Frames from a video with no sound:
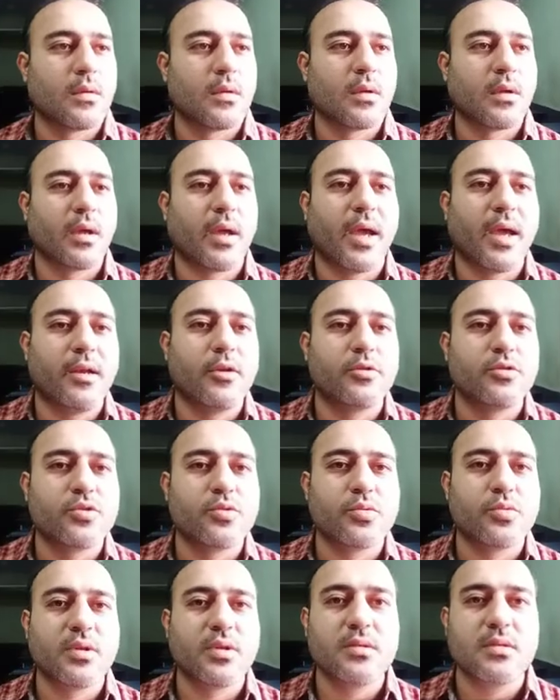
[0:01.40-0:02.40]
Hello
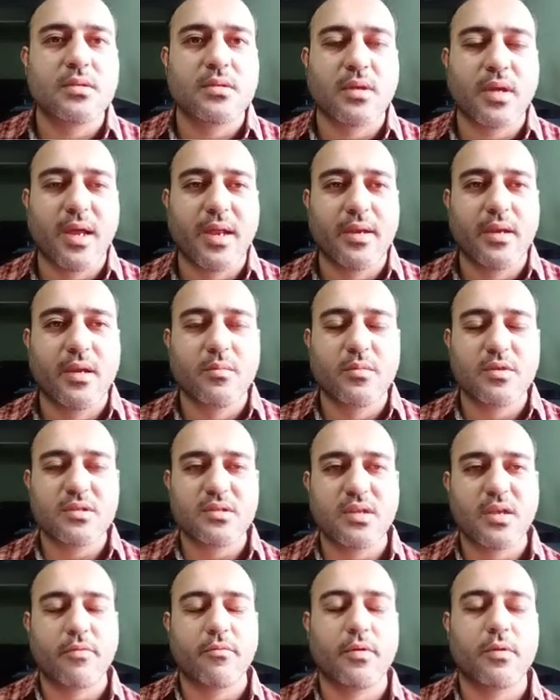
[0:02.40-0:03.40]
students and namaste
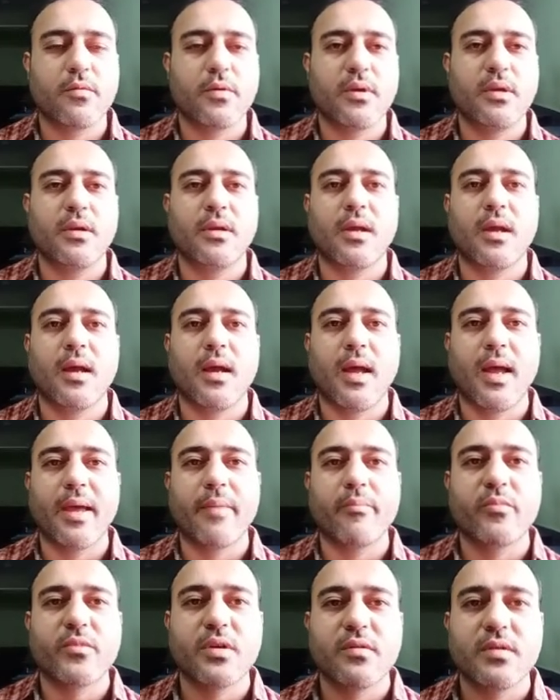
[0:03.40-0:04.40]
everyone. I am
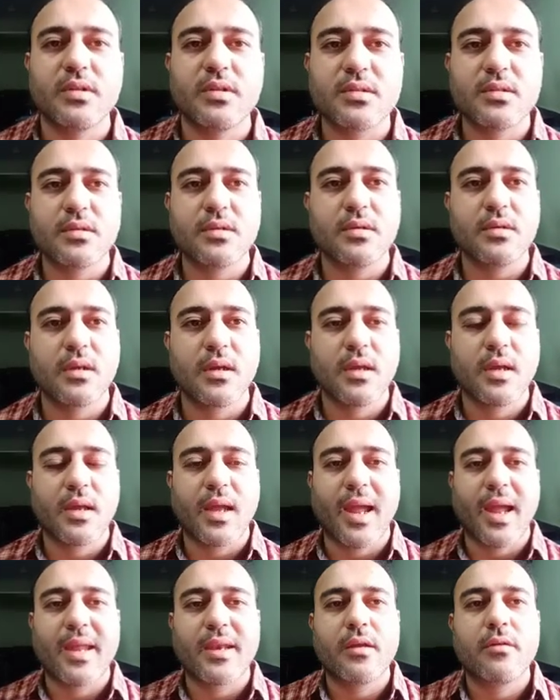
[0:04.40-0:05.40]
Dhaval sir
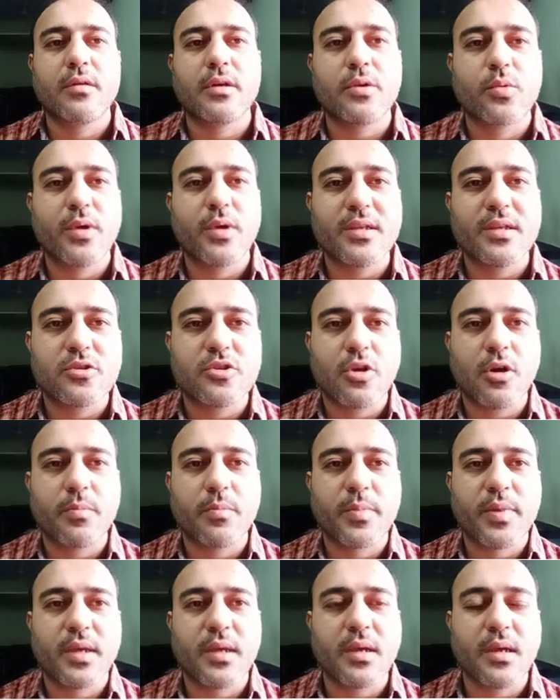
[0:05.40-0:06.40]
and our today's
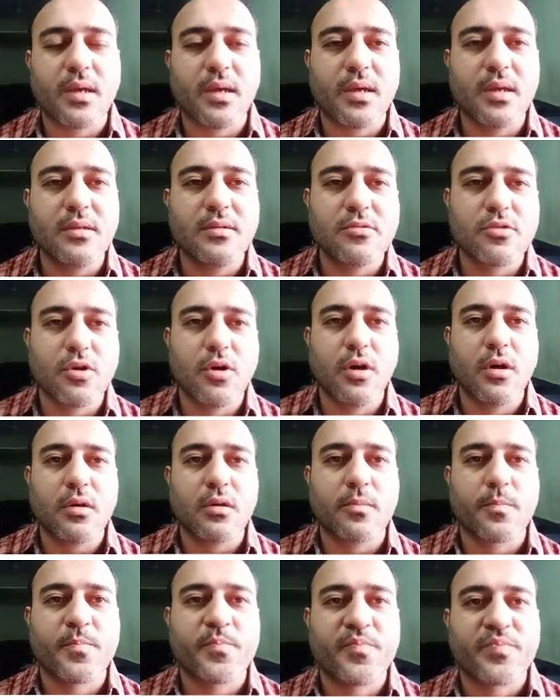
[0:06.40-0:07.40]
topic is your
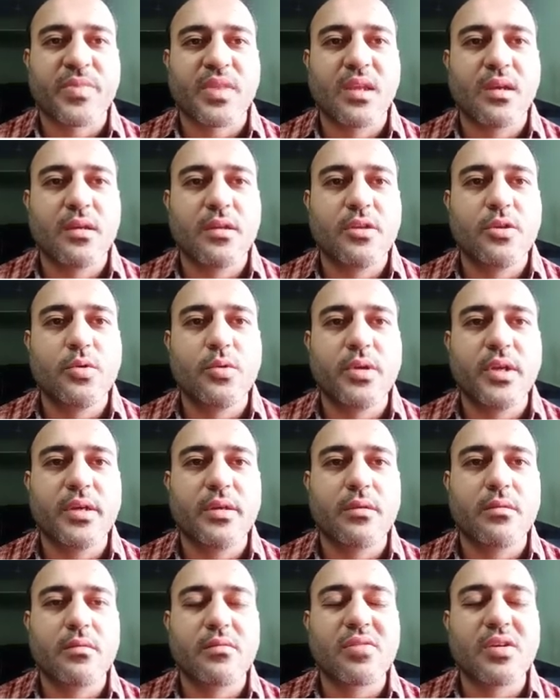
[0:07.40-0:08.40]
Unit
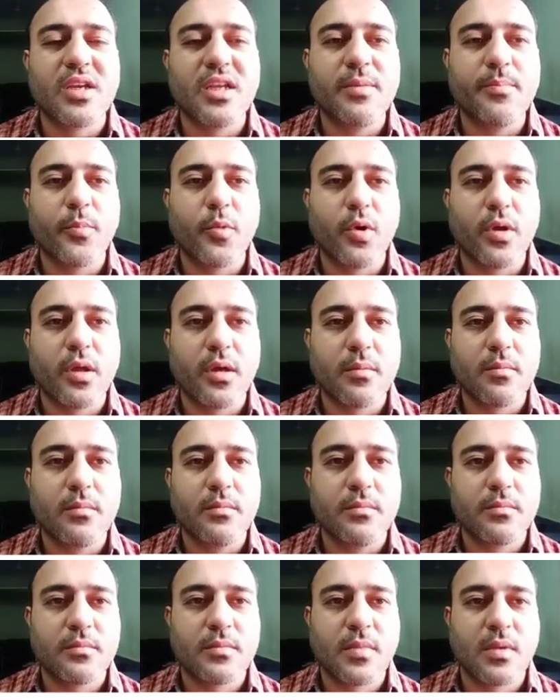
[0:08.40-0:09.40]
3 poem
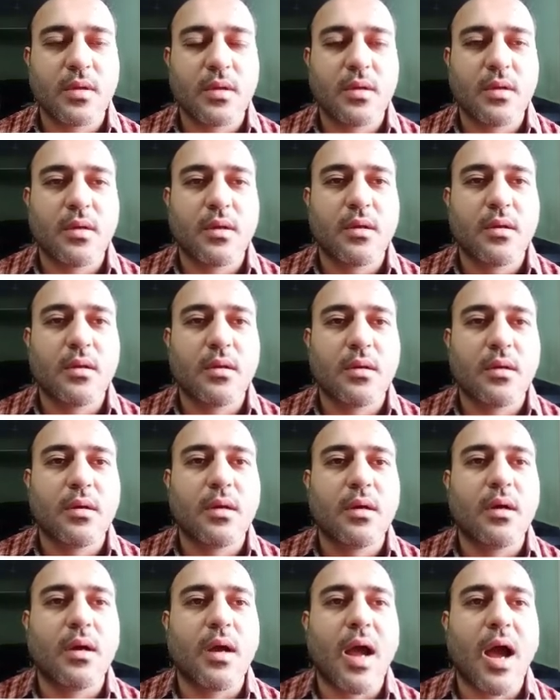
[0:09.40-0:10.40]

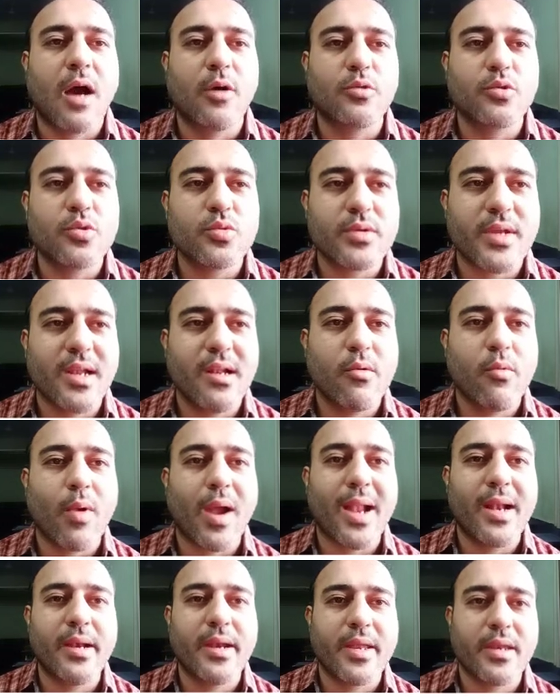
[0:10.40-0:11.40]
How to Tell
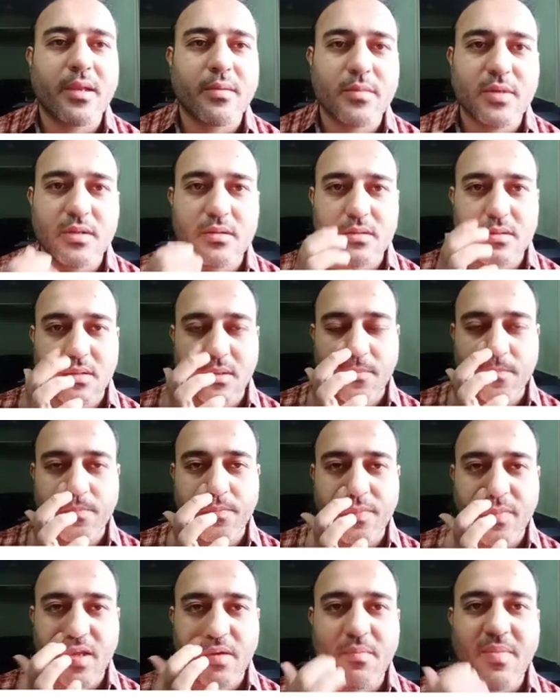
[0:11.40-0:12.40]
Wild Animals
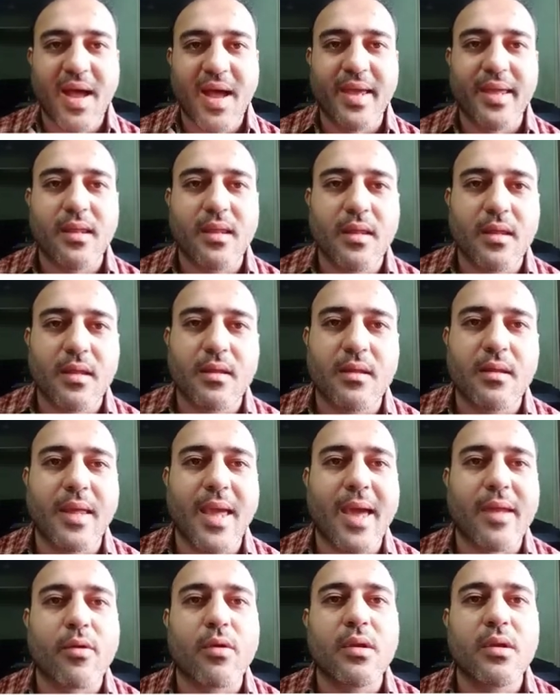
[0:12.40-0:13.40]
by
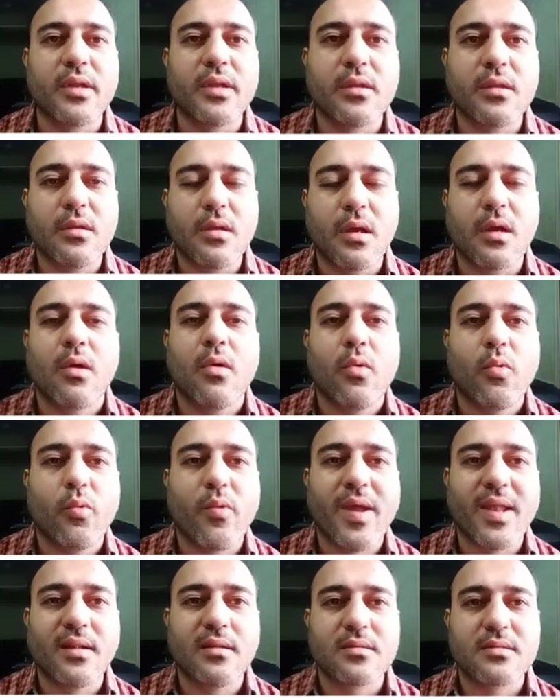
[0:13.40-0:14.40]
Caroline
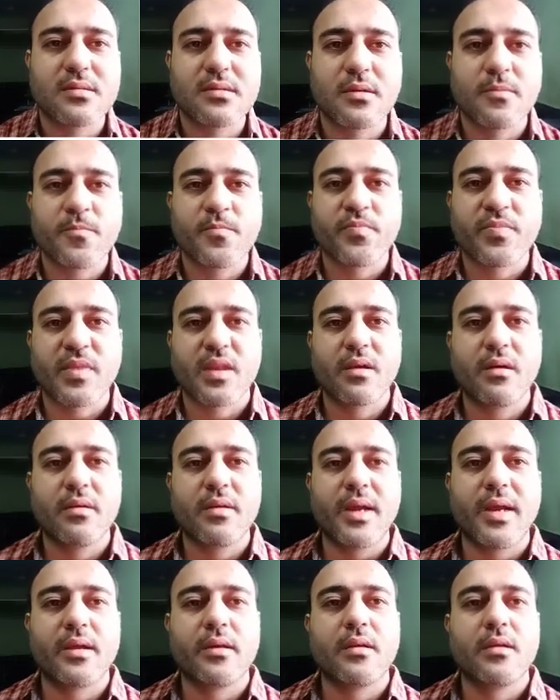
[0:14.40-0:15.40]
Wells.
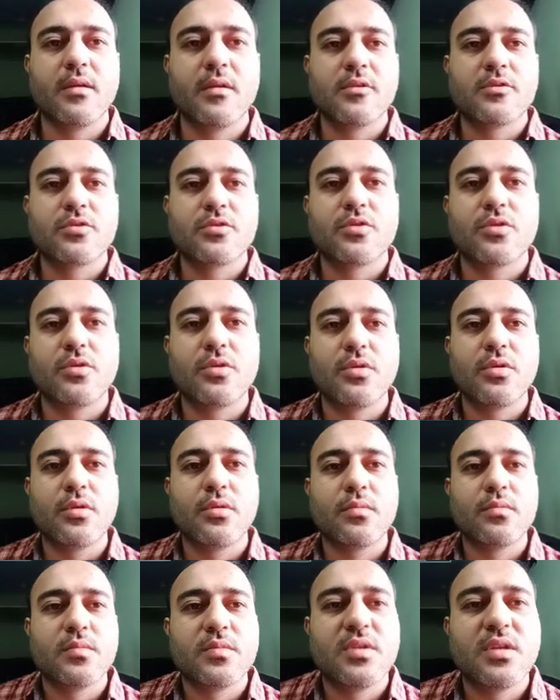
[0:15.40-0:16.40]
Right.
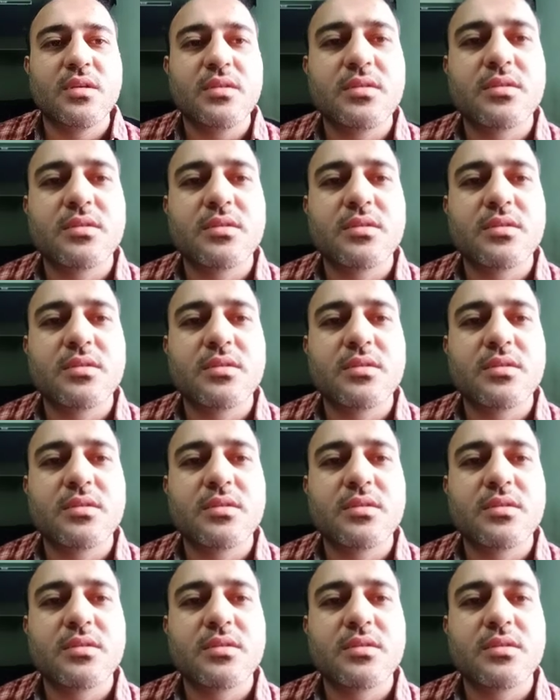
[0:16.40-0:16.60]
So this